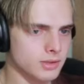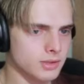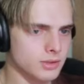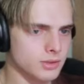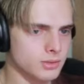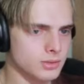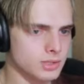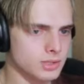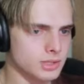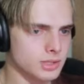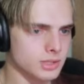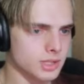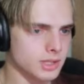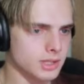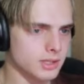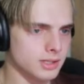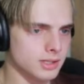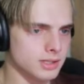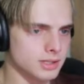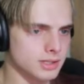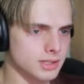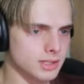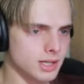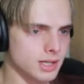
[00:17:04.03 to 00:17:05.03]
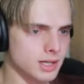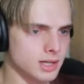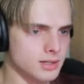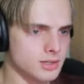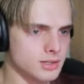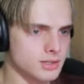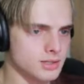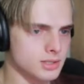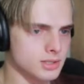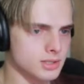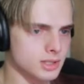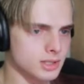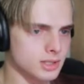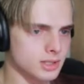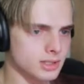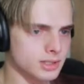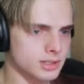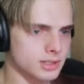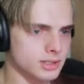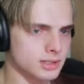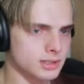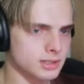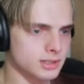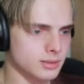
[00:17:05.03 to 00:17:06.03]
the notion that it is conscious, at
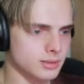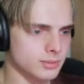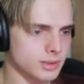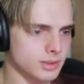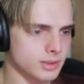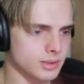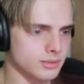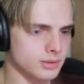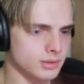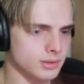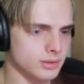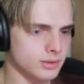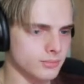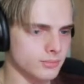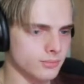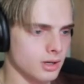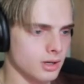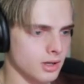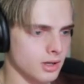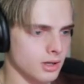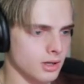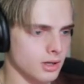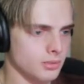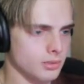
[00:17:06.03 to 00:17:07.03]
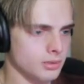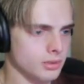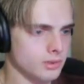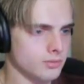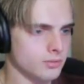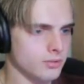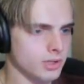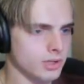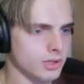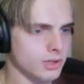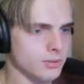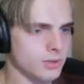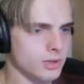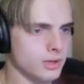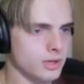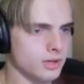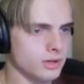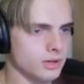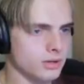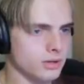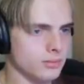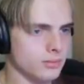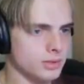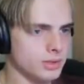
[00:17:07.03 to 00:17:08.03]
least at some level. I mean, very well
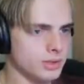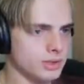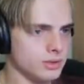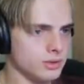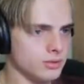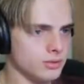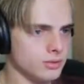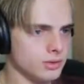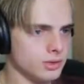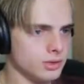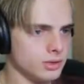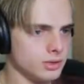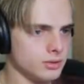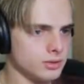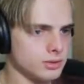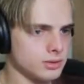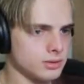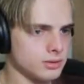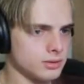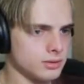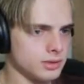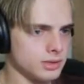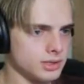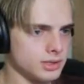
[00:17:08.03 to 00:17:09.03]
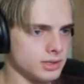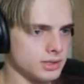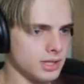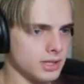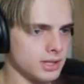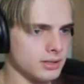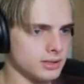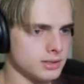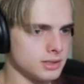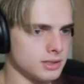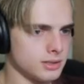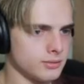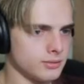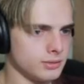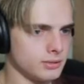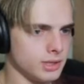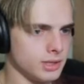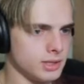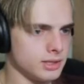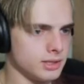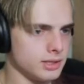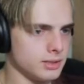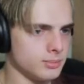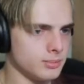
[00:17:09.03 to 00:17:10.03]
could be. Who knows? This kind of stuff,
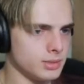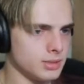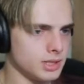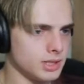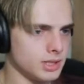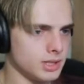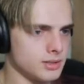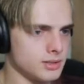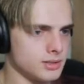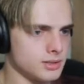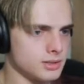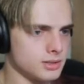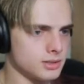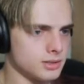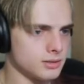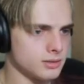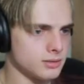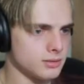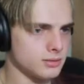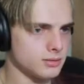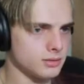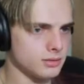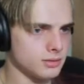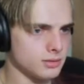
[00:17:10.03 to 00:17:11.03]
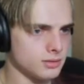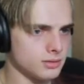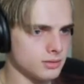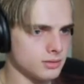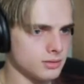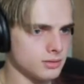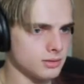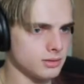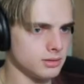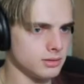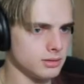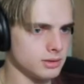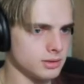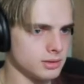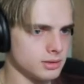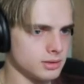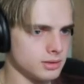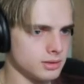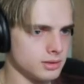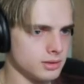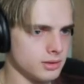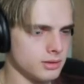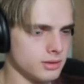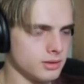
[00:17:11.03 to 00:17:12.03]
like, can be conscious in this
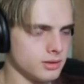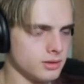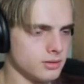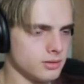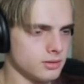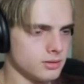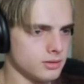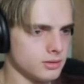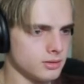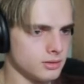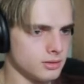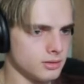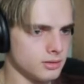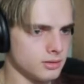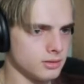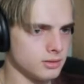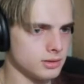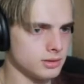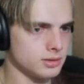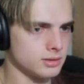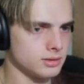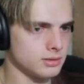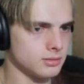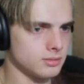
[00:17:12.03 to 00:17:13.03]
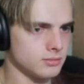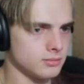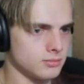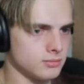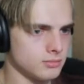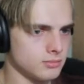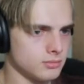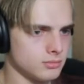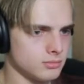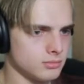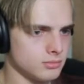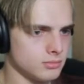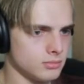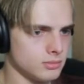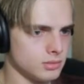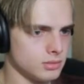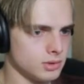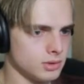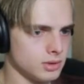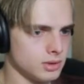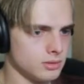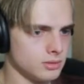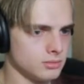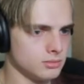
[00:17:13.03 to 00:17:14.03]
scenario. This,
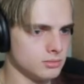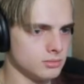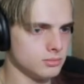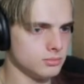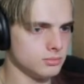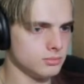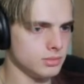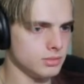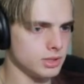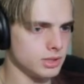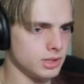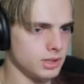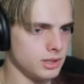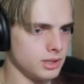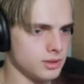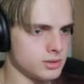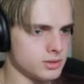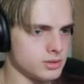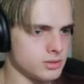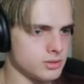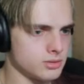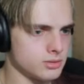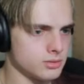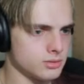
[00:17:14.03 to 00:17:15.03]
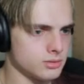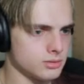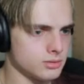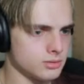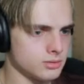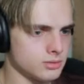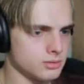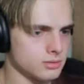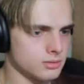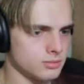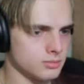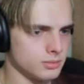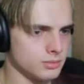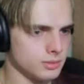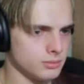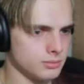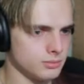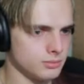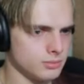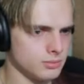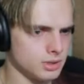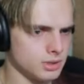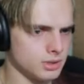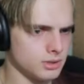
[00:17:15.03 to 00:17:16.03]
mythologies.
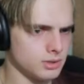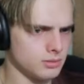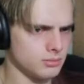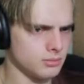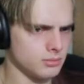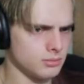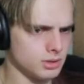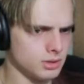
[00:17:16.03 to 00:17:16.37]
Hey, anyone